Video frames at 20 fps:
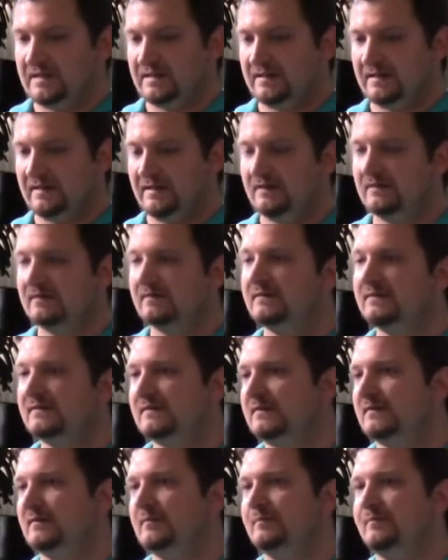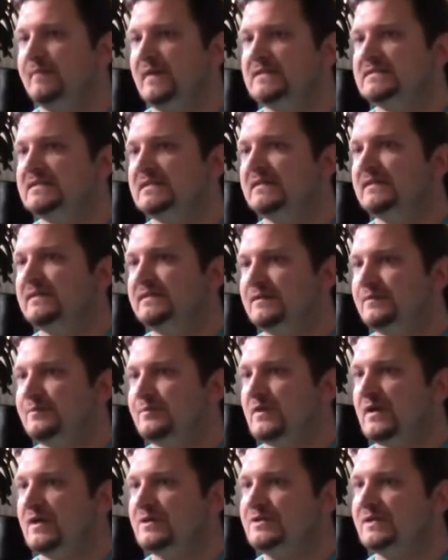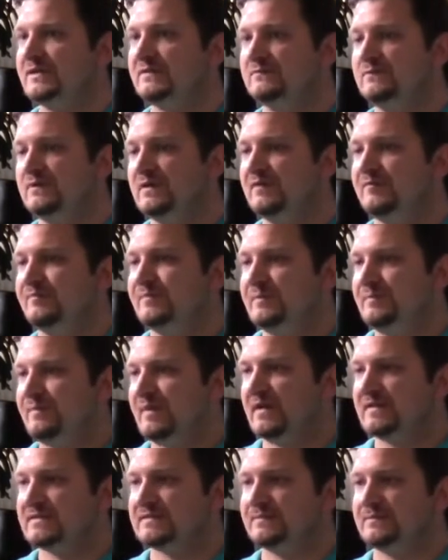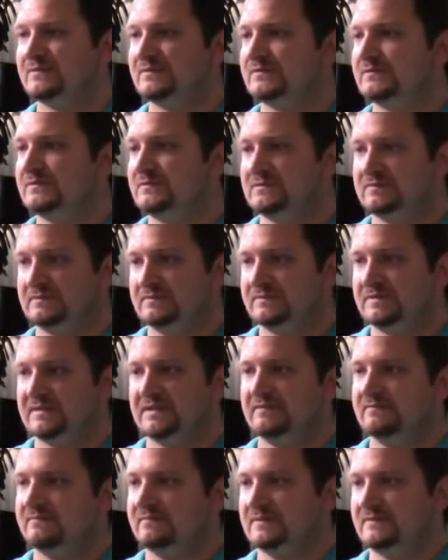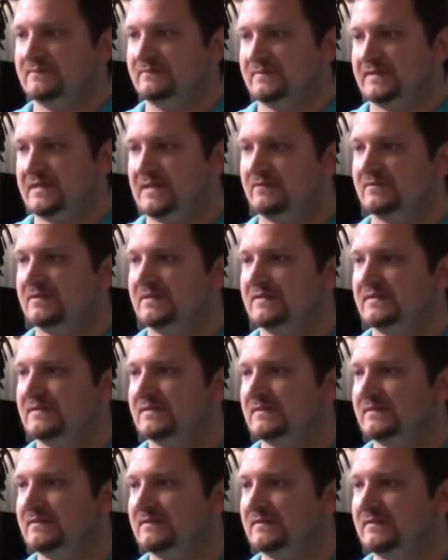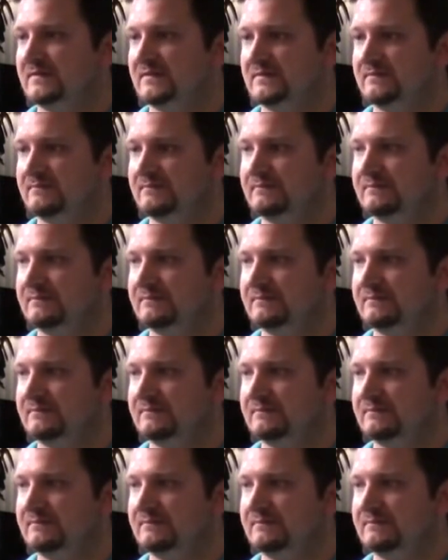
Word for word: And basically, their project wouldn't have been possible really without it um,